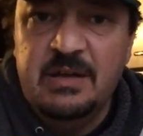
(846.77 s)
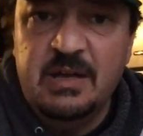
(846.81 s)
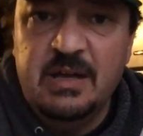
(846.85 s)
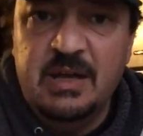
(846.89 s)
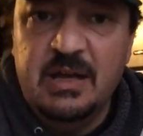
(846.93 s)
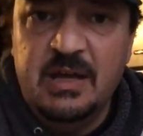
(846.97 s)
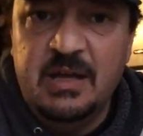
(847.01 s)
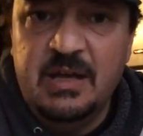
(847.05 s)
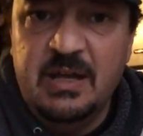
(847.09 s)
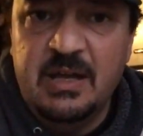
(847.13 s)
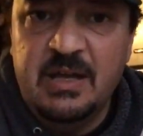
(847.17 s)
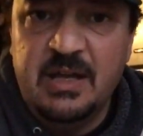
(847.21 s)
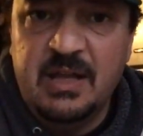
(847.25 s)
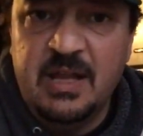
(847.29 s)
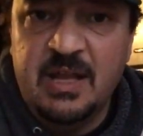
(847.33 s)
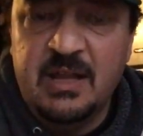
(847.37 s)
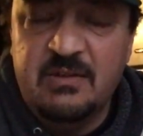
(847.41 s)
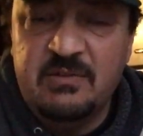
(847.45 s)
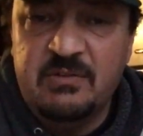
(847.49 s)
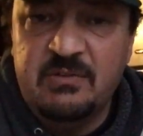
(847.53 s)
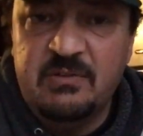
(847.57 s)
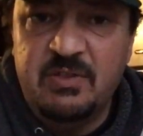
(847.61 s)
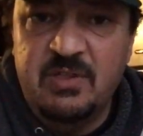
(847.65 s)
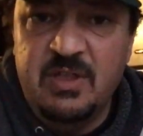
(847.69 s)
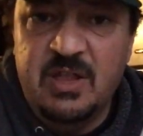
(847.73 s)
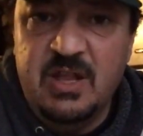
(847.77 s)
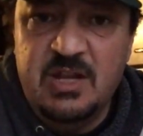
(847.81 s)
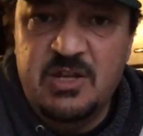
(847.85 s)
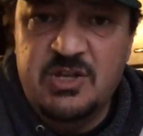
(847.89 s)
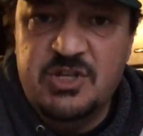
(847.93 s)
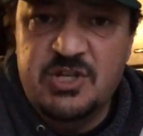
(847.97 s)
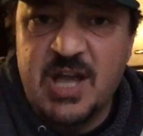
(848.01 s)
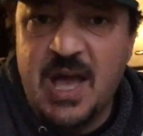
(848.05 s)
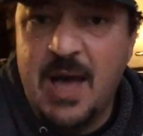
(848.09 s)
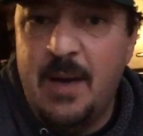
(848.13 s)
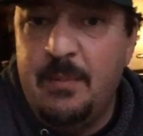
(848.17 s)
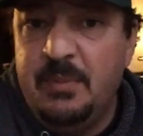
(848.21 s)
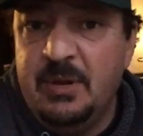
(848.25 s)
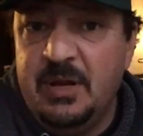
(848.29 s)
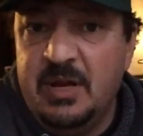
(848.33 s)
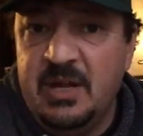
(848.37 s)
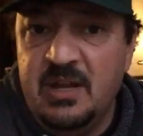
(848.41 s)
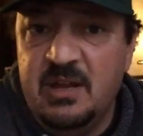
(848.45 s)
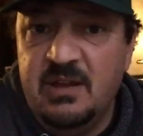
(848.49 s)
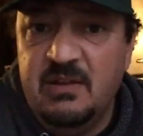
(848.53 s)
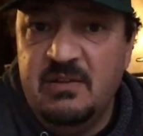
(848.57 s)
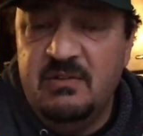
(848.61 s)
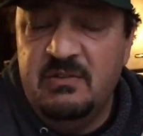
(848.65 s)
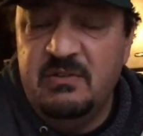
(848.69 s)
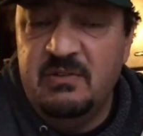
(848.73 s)
uh, against the
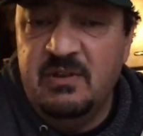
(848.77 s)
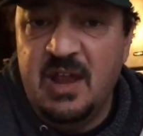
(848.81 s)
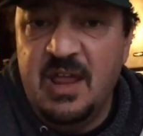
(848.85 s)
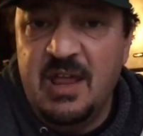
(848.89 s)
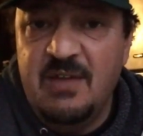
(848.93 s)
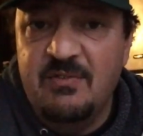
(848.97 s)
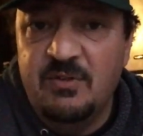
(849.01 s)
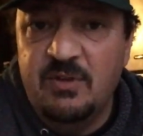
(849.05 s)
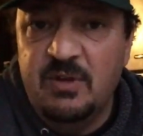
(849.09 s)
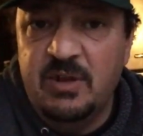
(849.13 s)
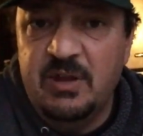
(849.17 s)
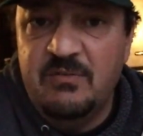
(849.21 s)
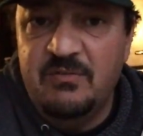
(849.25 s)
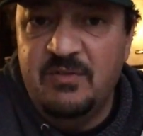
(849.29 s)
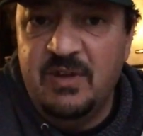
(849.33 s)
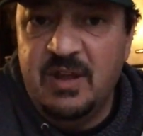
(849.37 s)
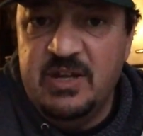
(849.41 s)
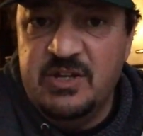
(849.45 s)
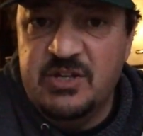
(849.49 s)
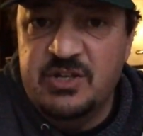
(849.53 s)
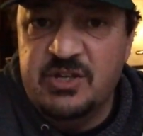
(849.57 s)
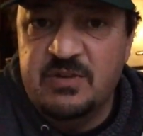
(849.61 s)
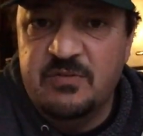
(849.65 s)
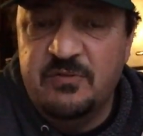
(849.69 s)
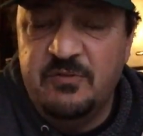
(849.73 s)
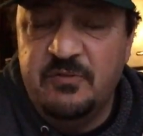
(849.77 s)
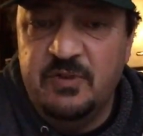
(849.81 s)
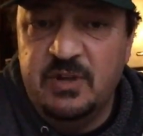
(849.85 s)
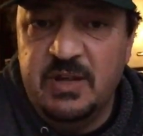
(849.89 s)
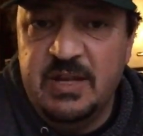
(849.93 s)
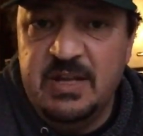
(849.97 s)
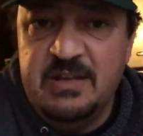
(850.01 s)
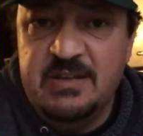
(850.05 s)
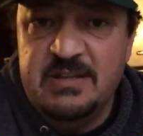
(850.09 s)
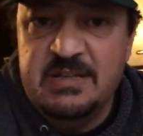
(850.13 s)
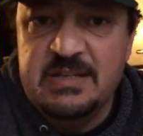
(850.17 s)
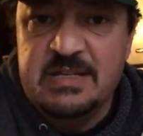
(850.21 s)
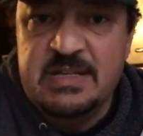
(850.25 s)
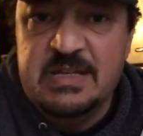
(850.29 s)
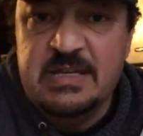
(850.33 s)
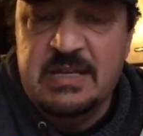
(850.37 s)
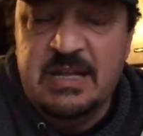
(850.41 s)
Japanese naval invasion fleet.